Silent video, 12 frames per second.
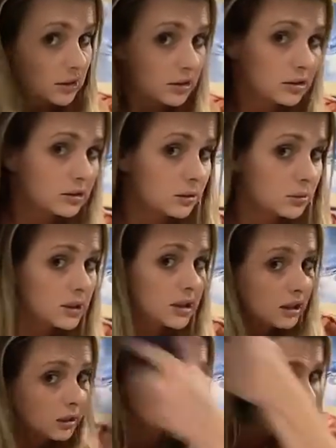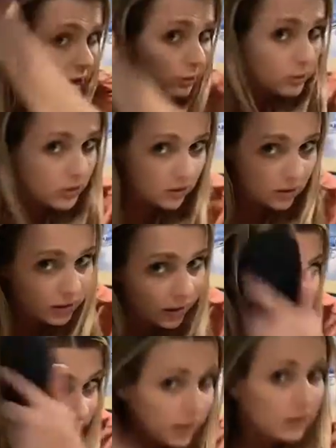almost like I'm wet, but not.
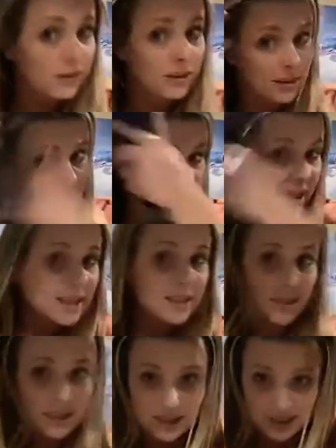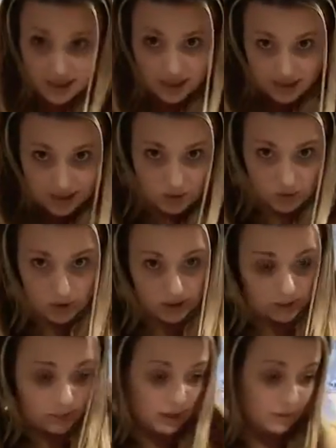So that's nice and oiled up
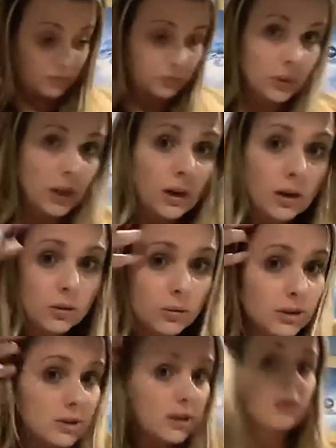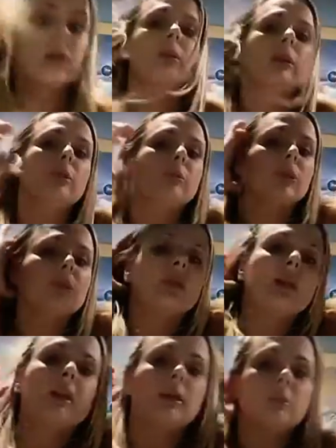now. We're just gonna go ahead and put
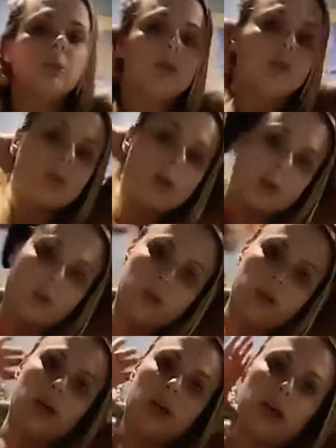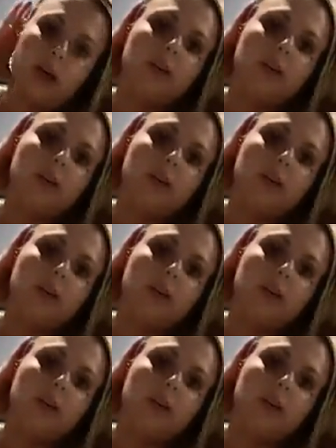that, I'm gonna do like a really high